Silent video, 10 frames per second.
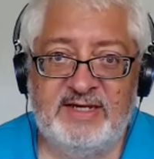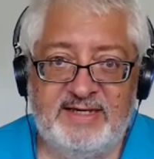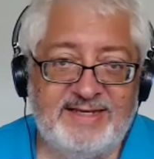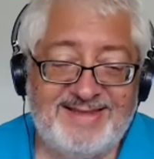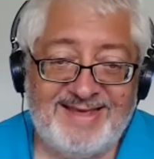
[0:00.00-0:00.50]

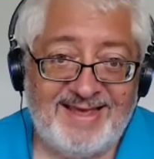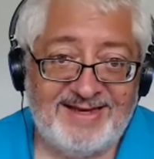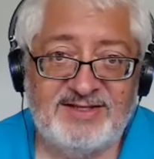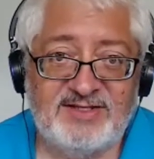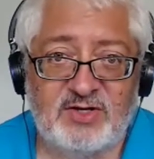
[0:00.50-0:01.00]
in the
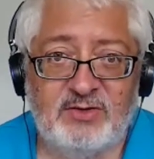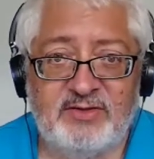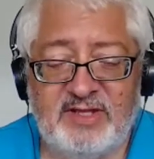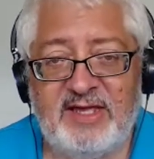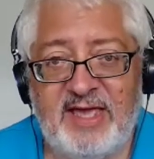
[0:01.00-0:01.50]
end, this whole
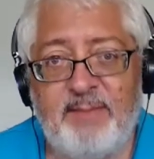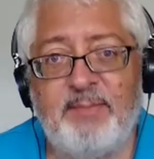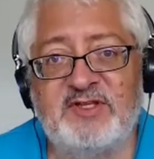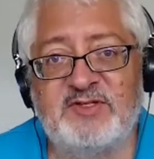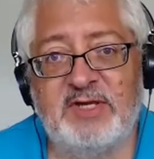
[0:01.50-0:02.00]
thing
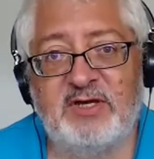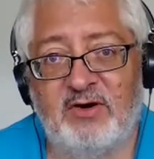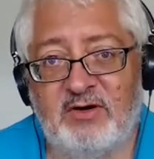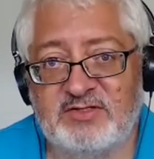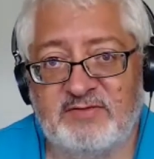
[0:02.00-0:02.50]
happens
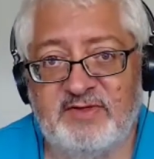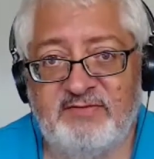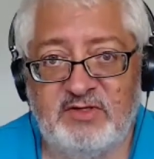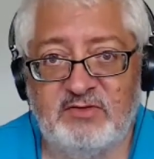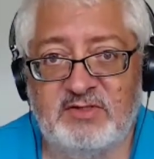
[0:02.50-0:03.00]
because of the
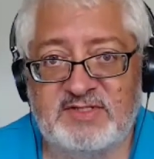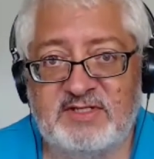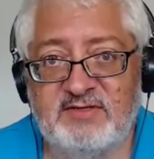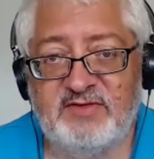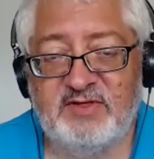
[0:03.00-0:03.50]
viewers.
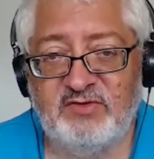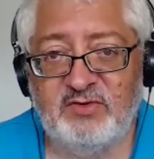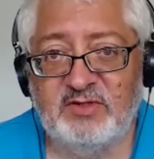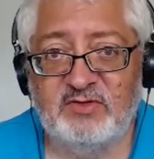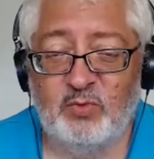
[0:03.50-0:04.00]
And if the
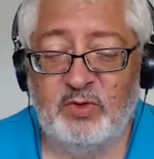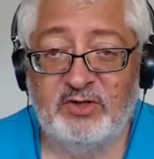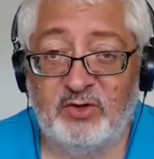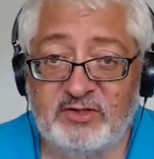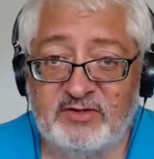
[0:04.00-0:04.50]
viewers were
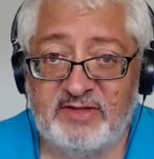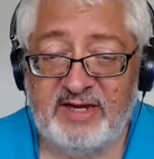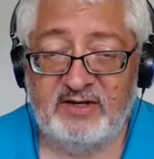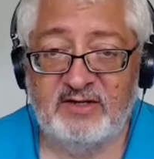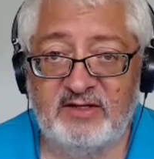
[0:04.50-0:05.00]
not yeah.
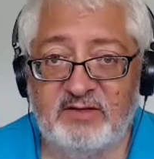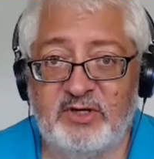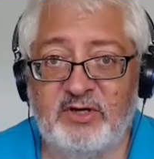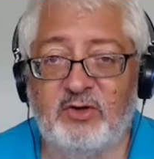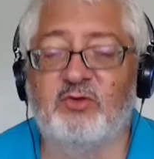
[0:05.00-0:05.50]
there and they
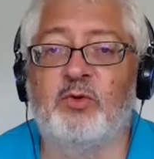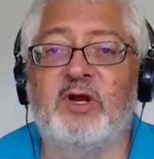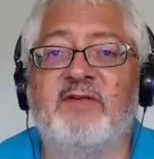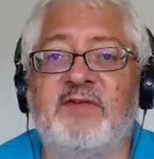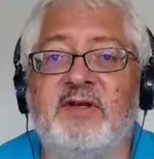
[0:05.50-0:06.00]
were not
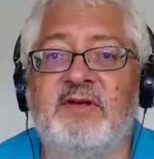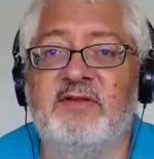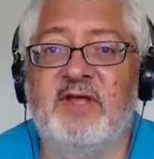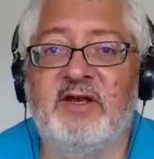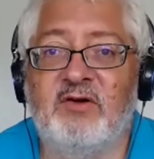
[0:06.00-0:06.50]
present,
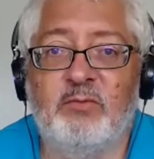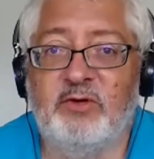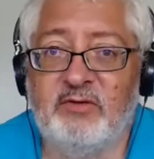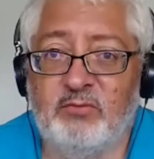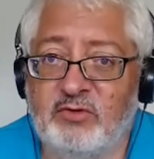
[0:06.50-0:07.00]
then
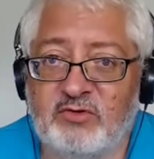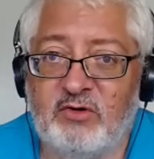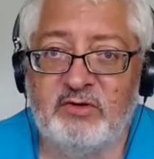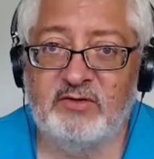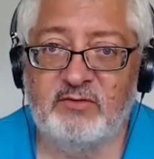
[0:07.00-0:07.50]
nobody would
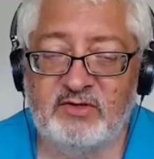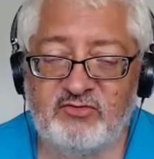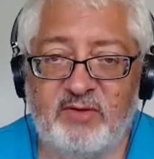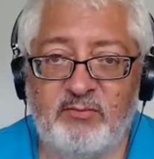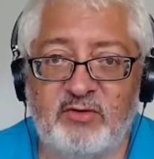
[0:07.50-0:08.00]
go into the
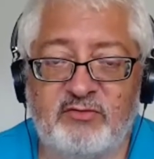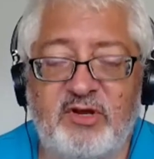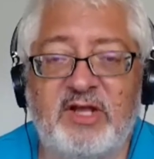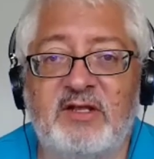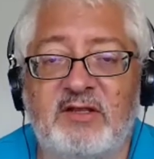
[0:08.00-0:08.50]
trouble of
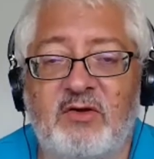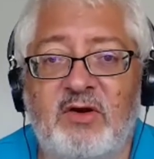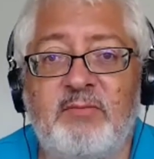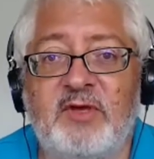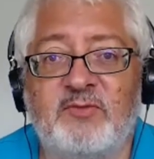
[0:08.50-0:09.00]
creating the
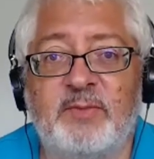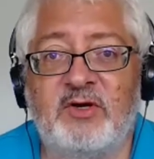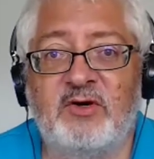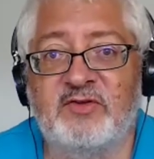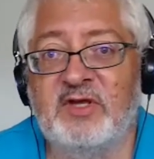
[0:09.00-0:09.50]
Olympics,
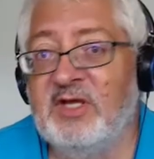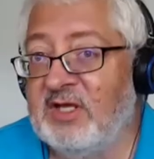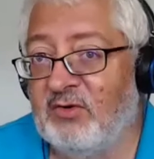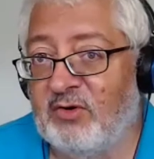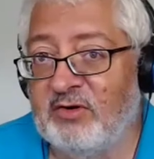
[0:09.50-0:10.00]
because
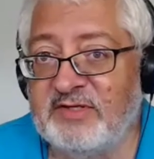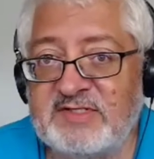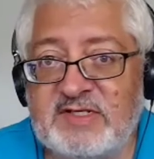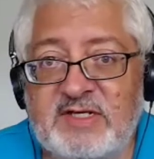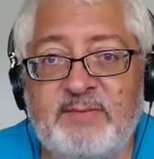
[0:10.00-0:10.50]
yeah. all
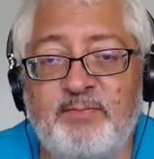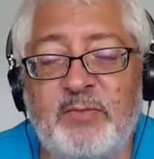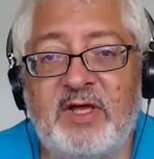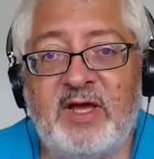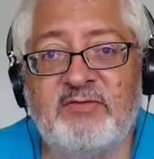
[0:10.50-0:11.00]
this
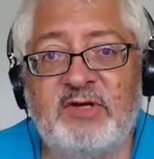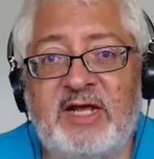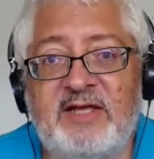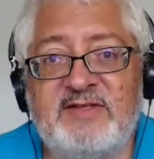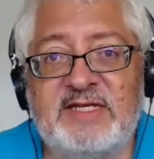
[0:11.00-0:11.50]
uh,
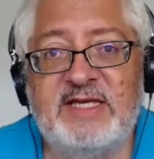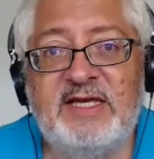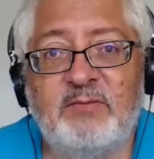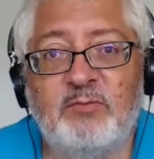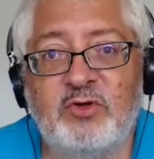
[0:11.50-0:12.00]
advertising
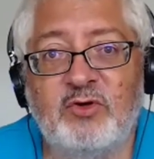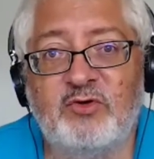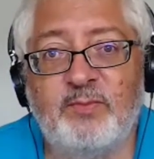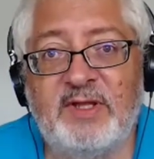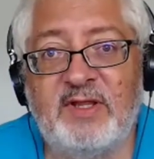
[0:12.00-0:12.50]
income would
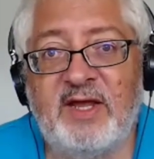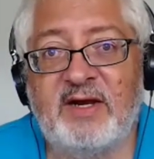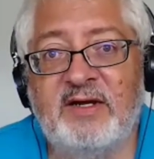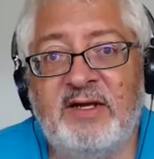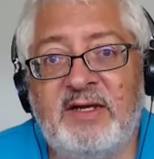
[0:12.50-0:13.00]
not be there.